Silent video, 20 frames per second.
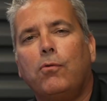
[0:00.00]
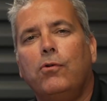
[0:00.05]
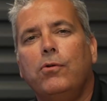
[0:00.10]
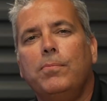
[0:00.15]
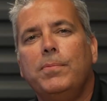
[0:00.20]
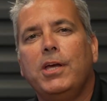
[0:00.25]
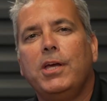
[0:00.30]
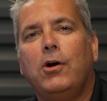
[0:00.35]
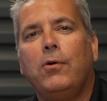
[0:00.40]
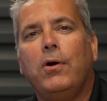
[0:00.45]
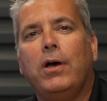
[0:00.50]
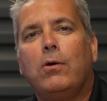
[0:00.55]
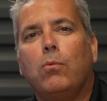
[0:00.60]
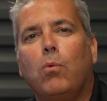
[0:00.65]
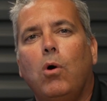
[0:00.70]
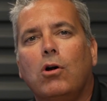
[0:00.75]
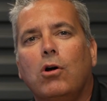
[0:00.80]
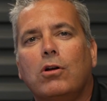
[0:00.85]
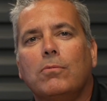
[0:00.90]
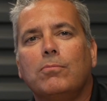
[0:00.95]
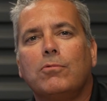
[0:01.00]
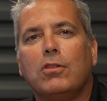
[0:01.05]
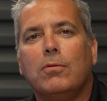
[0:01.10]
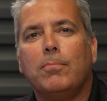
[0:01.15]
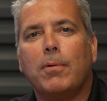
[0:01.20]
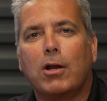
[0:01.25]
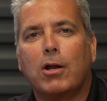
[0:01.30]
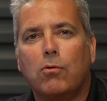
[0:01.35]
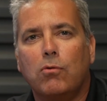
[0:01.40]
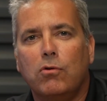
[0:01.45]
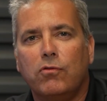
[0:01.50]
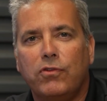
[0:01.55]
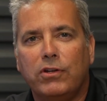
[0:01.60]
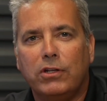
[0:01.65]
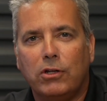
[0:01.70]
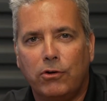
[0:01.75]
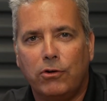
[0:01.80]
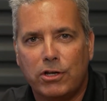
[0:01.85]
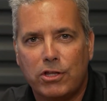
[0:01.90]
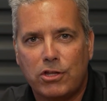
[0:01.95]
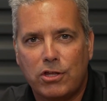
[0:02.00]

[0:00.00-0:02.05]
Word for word: Rubio and welcome to the Metal Roofing Learning